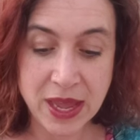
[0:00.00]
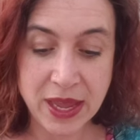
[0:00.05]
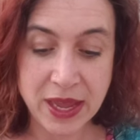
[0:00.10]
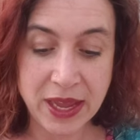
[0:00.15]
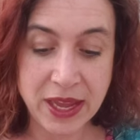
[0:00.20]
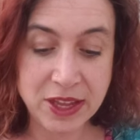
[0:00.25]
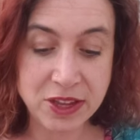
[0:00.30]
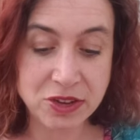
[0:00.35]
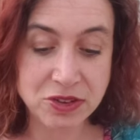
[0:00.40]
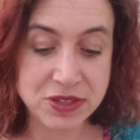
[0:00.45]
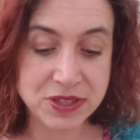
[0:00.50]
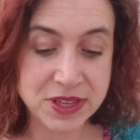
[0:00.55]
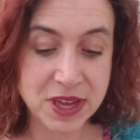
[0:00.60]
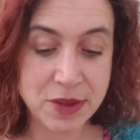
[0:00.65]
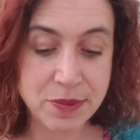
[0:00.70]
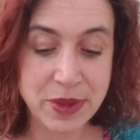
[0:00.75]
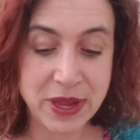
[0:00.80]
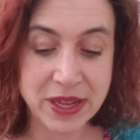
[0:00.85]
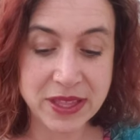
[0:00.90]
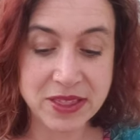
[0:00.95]
In your
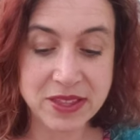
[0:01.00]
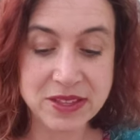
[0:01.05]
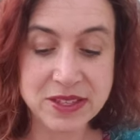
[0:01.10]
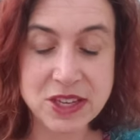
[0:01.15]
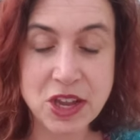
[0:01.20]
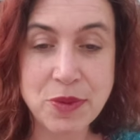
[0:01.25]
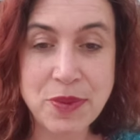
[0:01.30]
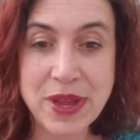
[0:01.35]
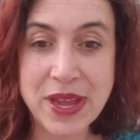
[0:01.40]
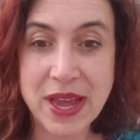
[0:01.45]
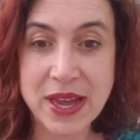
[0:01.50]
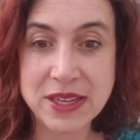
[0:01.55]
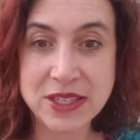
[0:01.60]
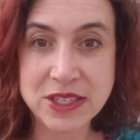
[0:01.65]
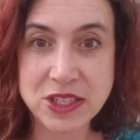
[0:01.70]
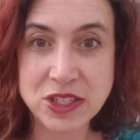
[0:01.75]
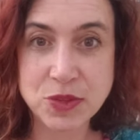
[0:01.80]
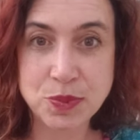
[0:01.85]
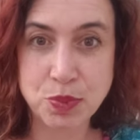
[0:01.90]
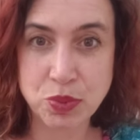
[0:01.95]
stomach, the stomach
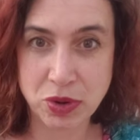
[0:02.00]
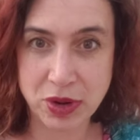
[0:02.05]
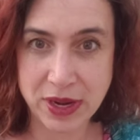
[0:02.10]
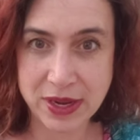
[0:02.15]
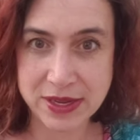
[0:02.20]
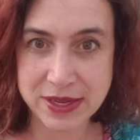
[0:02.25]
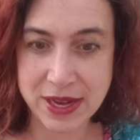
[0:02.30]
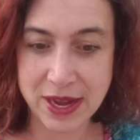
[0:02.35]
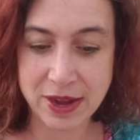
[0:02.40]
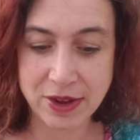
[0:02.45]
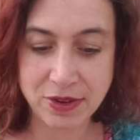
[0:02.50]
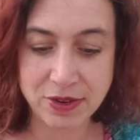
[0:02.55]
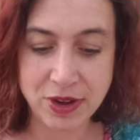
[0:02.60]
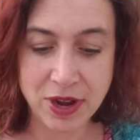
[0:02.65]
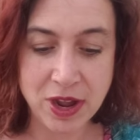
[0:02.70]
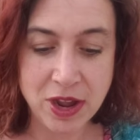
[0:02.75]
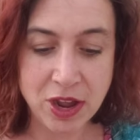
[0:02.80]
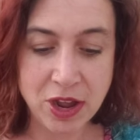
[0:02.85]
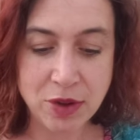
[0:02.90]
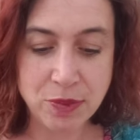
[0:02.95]
acids break down
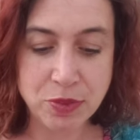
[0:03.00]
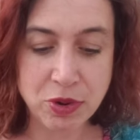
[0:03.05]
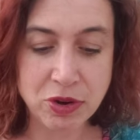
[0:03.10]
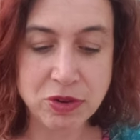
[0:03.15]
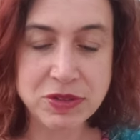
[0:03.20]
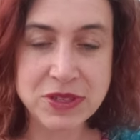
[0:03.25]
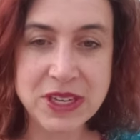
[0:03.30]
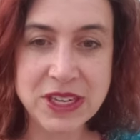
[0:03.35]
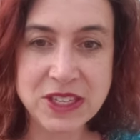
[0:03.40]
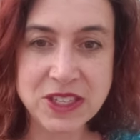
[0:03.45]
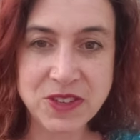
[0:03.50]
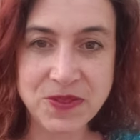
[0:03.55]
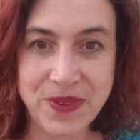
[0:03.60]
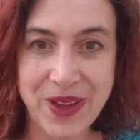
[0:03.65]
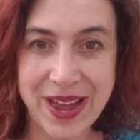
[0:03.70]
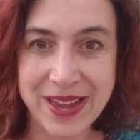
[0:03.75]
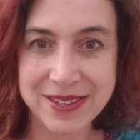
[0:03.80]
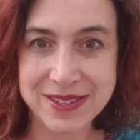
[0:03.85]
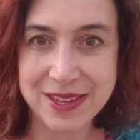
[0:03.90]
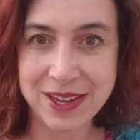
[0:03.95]
proteins,
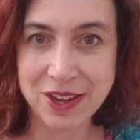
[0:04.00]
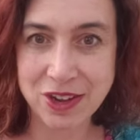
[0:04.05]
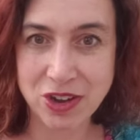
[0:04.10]
fats, and